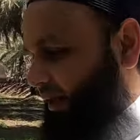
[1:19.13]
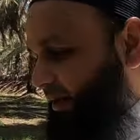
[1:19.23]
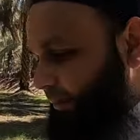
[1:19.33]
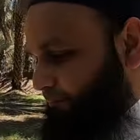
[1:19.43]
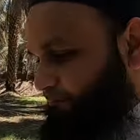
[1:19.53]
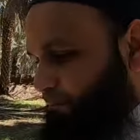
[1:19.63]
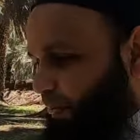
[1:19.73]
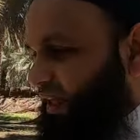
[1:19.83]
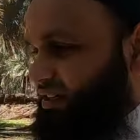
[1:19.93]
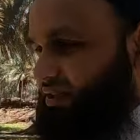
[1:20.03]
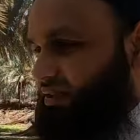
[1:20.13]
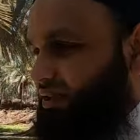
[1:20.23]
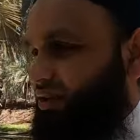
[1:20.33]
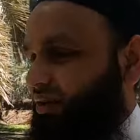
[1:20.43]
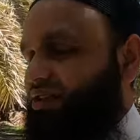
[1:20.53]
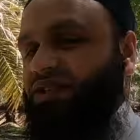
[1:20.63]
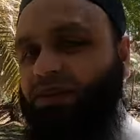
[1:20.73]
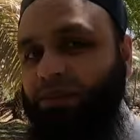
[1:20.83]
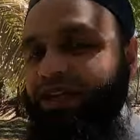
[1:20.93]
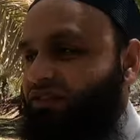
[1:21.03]
Um, and you know it's
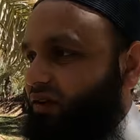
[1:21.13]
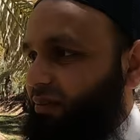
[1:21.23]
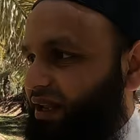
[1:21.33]
such a peaceful